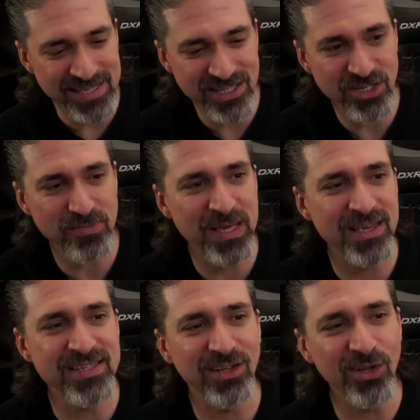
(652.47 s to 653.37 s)
it's just
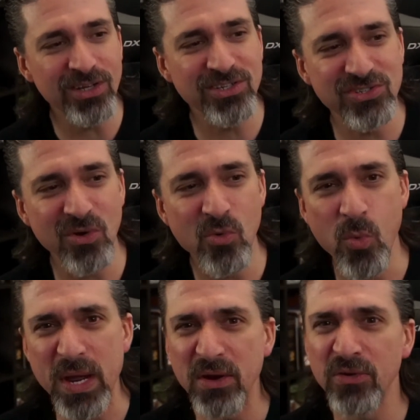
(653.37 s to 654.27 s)
because it looks so
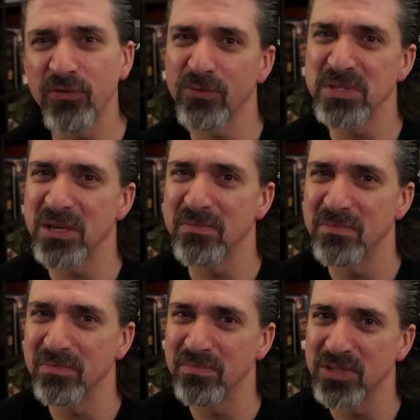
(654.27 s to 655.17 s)
weird from
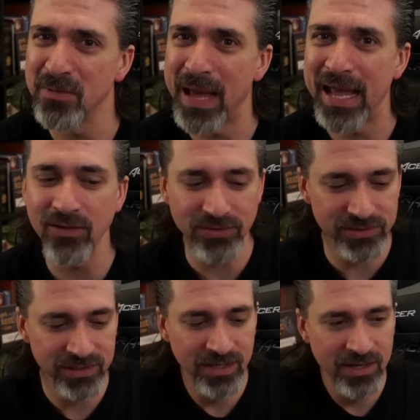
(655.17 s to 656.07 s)
some angles.